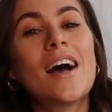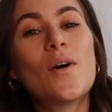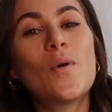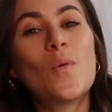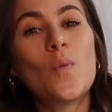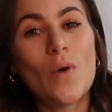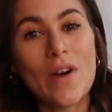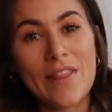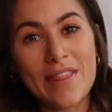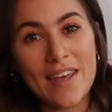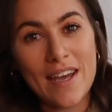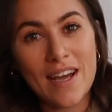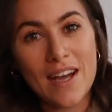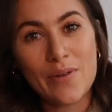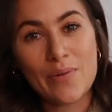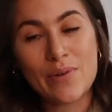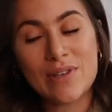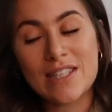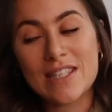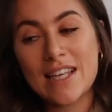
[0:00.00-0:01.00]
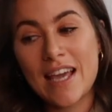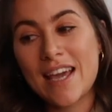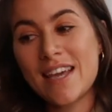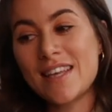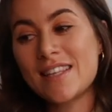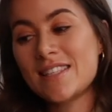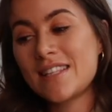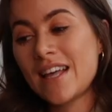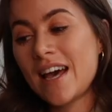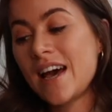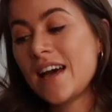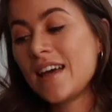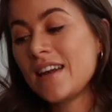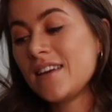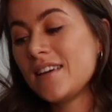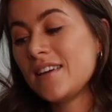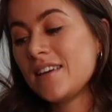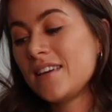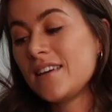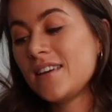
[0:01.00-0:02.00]
One thing I will say is
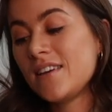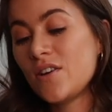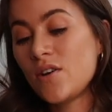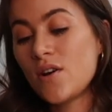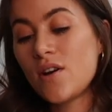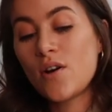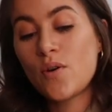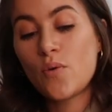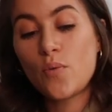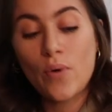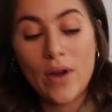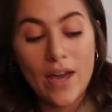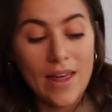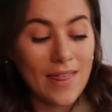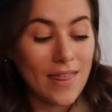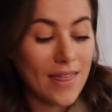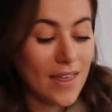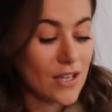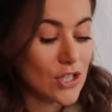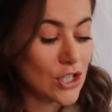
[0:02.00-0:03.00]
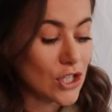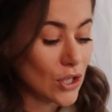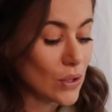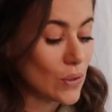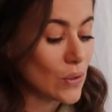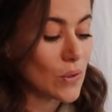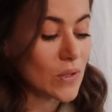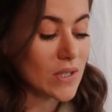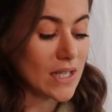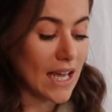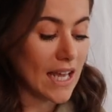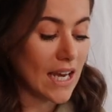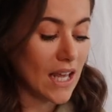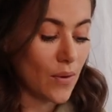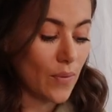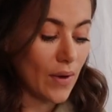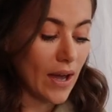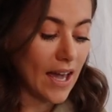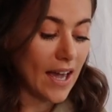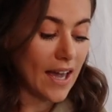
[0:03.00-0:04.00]
that with shoes
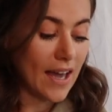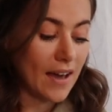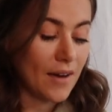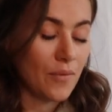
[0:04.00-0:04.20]
anyway,